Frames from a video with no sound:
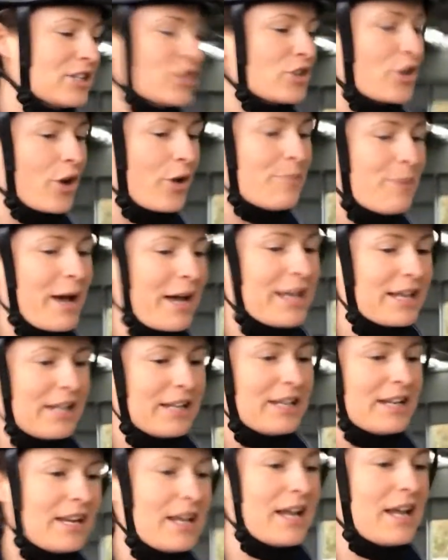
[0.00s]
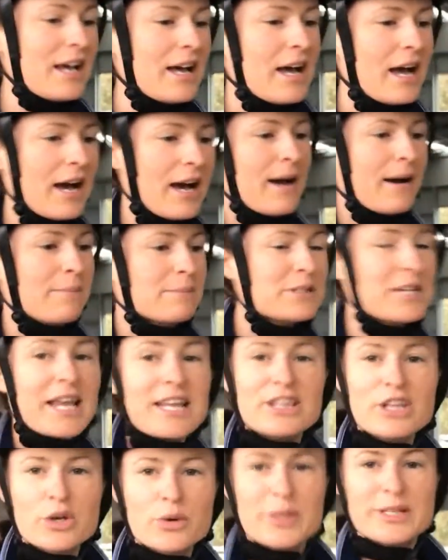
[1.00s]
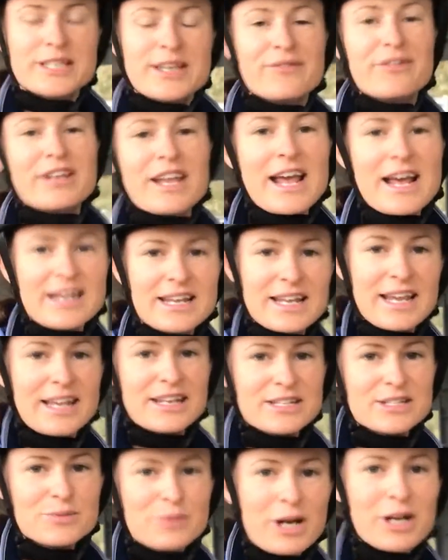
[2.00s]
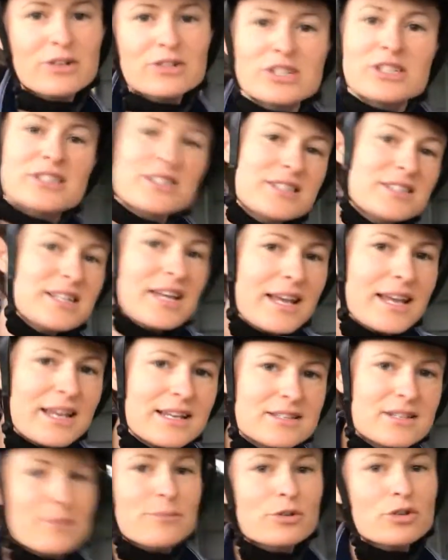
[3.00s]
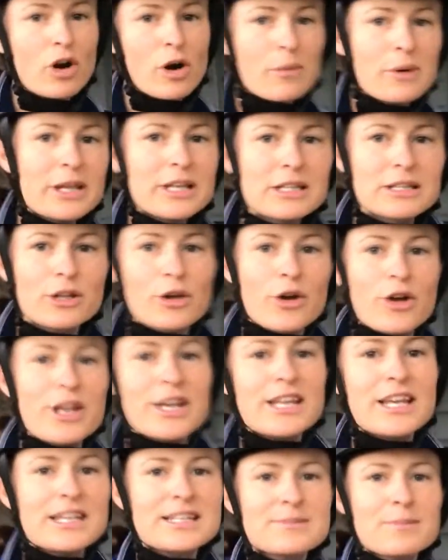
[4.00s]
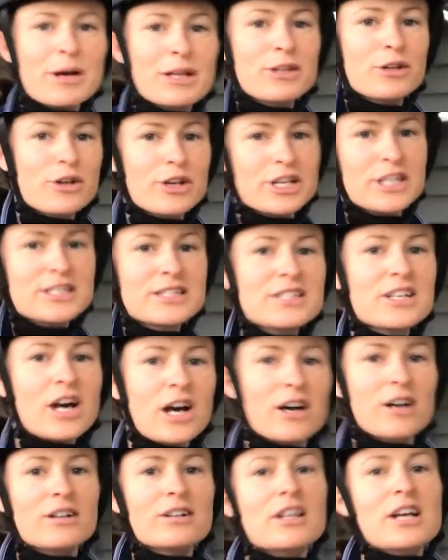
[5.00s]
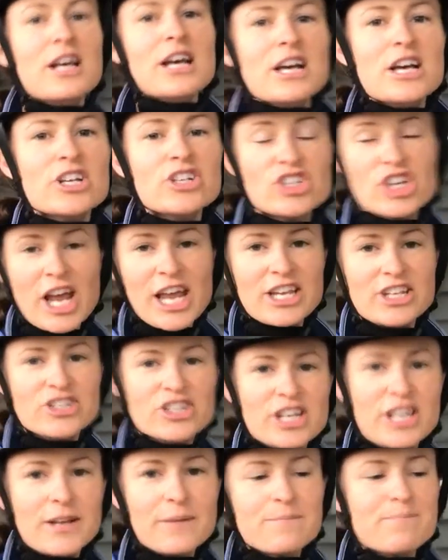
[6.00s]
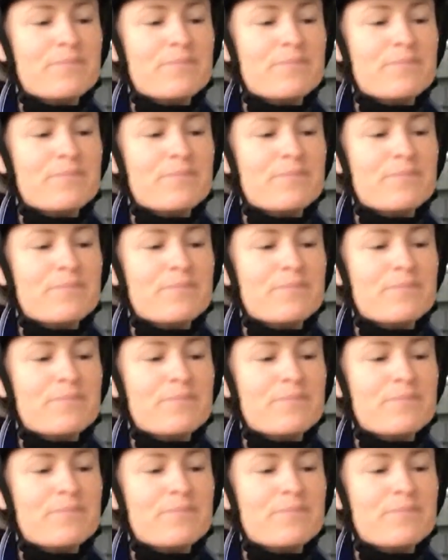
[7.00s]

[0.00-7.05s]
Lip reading: to go back and take the quiz every now and again as well, just to see, as I'm growing and learning, is my learning style changing.